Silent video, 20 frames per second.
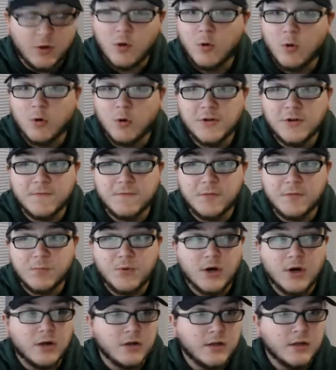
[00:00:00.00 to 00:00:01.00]
hold a
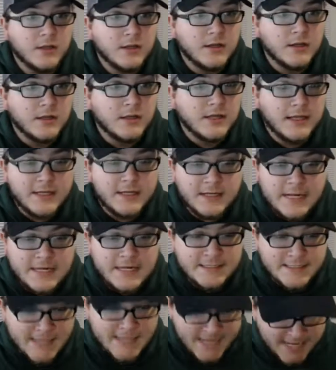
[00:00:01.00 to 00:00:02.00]
football in
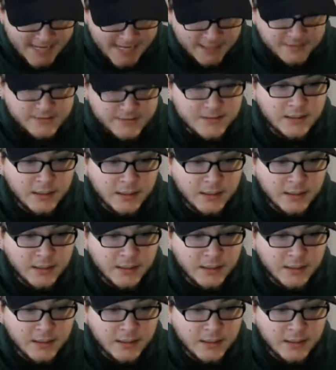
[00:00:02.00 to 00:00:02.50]
his hand.